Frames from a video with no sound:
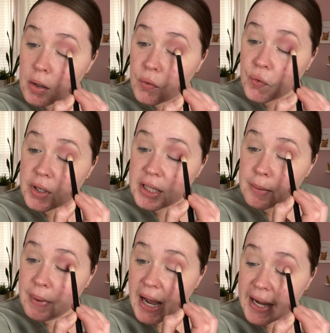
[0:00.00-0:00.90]
Really
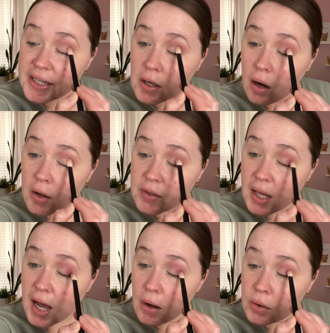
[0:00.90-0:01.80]
pack it on the
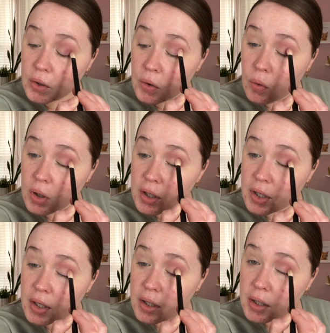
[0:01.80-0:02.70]
outer
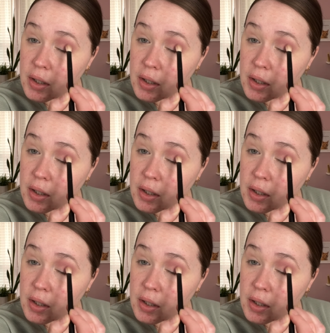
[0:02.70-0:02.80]
corner.